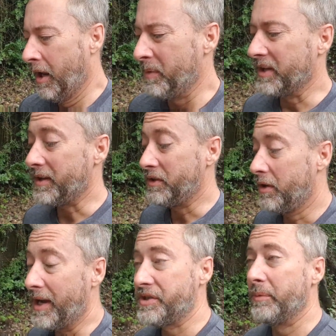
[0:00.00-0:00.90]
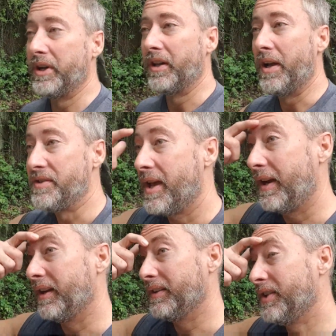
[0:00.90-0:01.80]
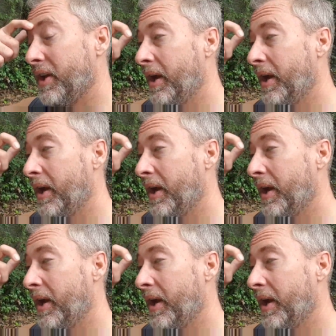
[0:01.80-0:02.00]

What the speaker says: Because I do actually realize that is